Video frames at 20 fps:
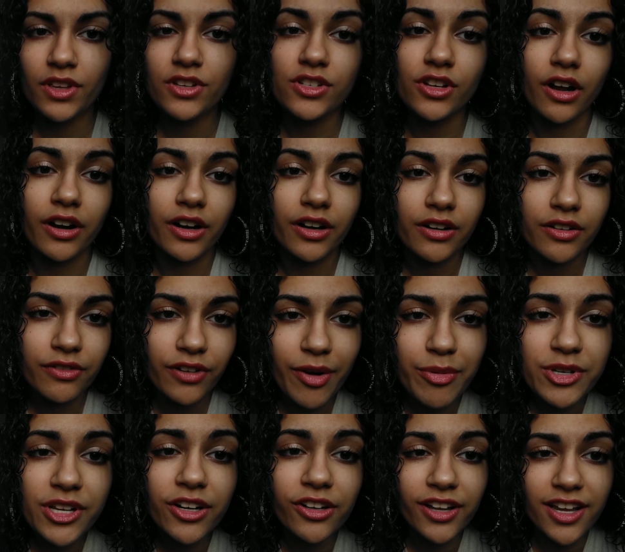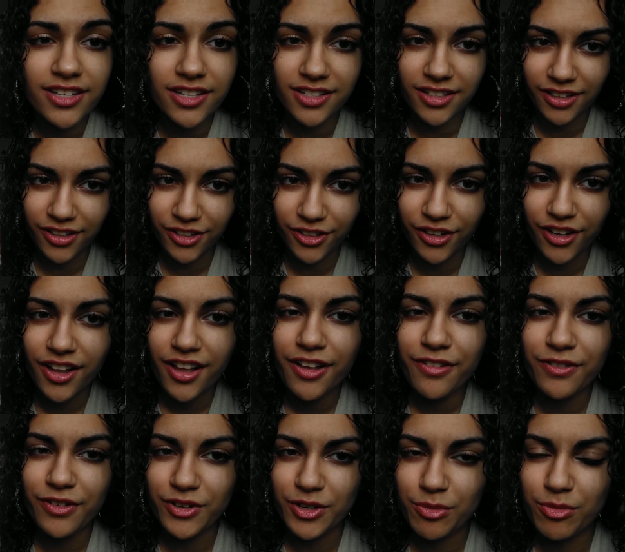less is a little,
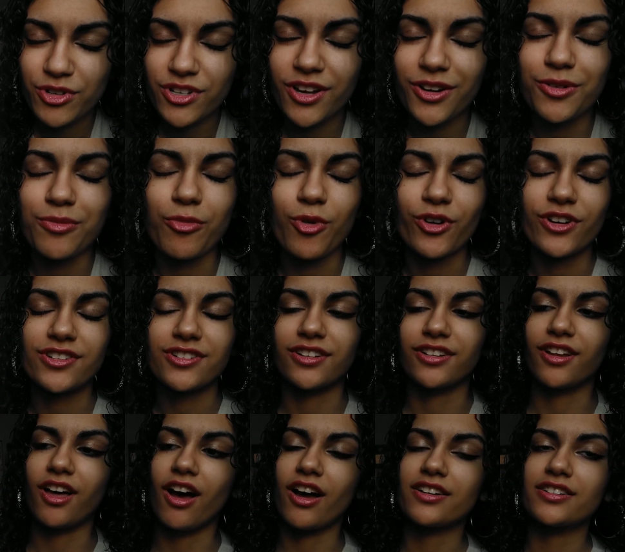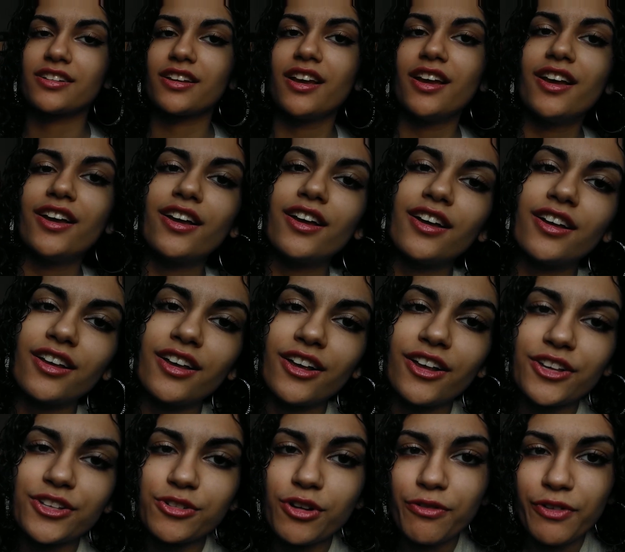15% or more is a lot.
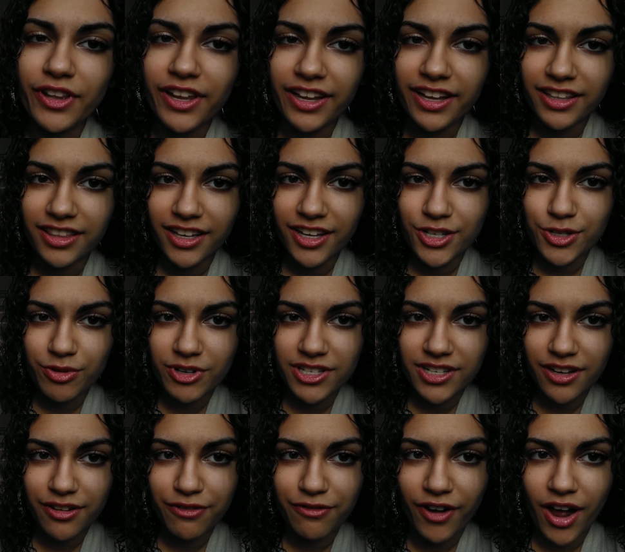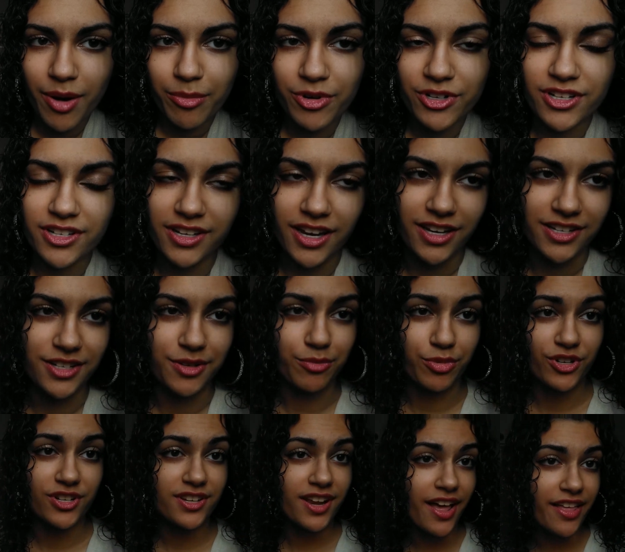So if you look at this, we see fibers is
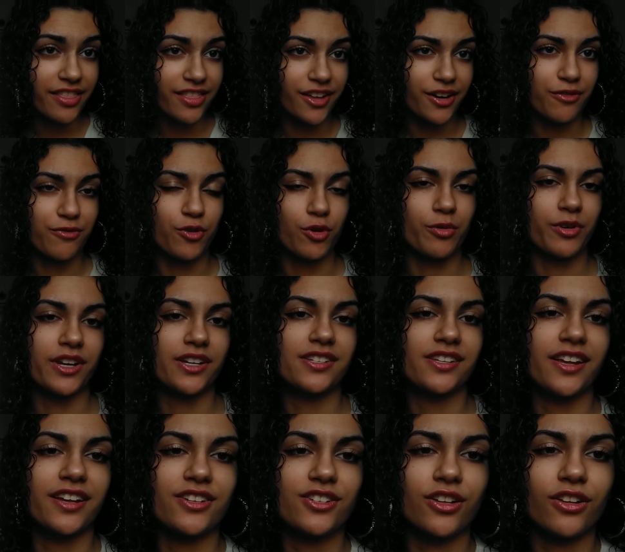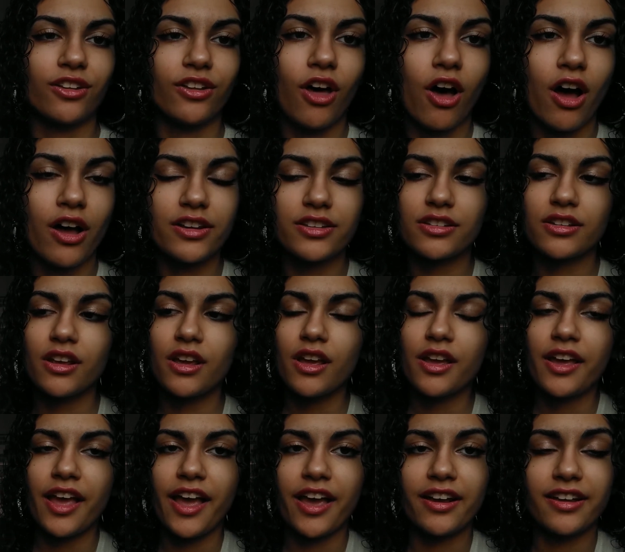18%, therefore we could say it's a lot.
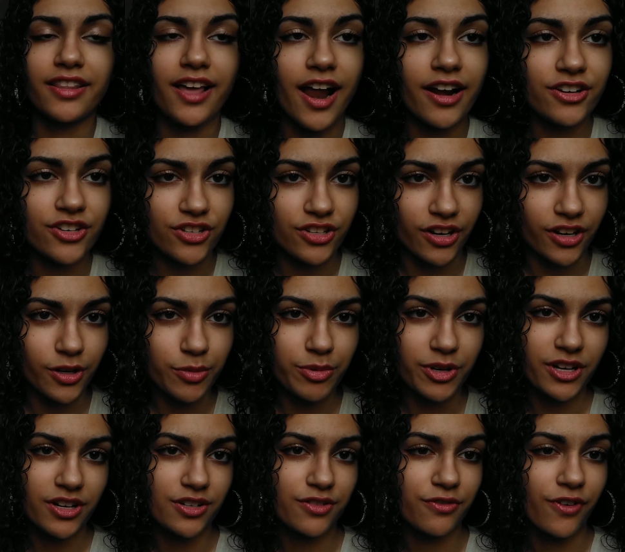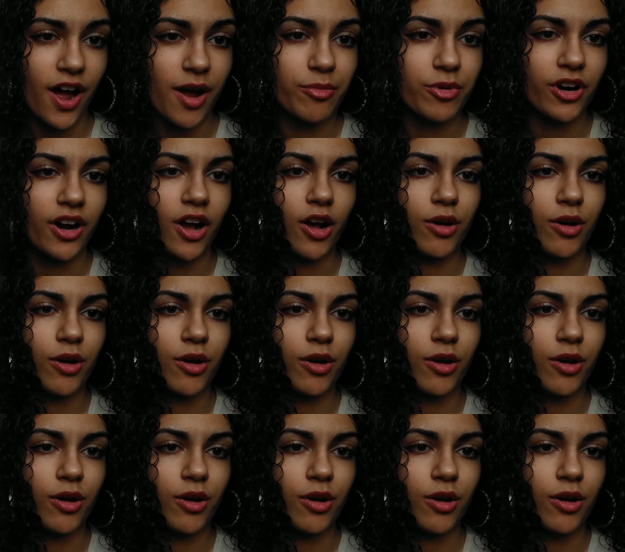And that is good because fiber